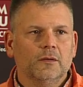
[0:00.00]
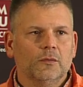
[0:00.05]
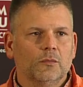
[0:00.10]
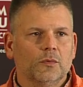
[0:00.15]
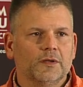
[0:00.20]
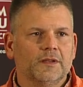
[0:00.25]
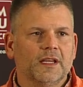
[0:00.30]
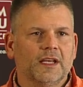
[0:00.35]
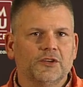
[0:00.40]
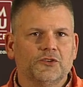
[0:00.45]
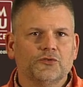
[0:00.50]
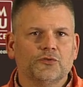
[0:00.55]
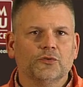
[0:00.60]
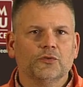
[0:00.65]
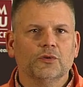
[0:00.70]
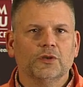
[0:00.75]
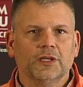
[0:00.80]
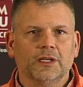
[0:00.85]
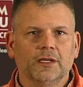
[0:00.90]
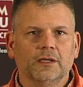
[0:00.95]
what they
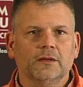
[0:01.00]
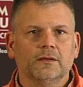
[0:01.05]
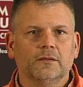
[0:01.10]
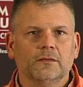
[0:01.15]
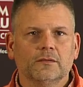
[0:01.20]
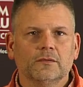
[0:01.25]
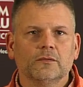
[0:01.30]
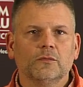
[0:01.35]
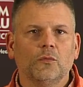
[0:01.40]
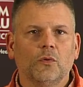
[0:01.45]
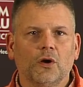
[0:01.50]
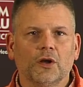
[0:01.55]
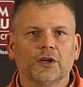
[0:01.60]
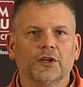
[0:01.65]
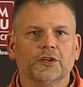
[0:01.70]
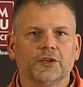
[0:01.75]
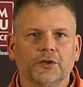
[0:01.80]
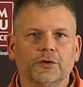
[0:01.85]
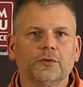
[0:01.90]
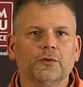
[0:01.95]
truly want
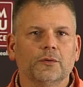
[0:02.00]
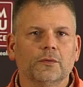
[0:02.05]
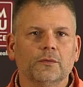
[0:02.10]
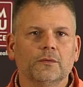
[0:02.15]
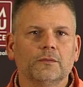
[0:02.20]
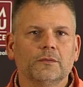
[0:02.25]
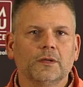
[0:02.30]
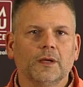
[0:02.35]
to do.